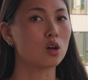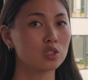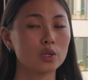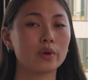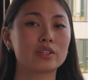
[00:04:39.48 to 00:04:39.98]

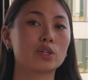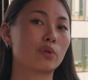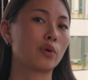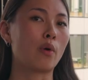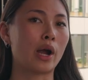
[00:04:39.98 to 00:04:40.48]
Also, it's a
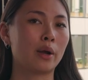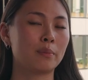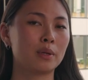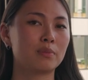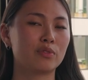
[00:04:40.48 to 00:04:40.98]

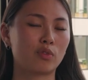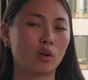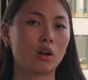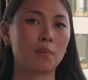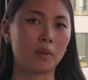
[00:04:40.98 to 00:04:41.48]
requirement
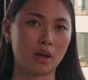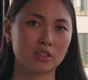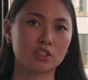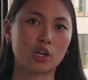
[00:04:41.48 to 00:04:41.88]
before applying to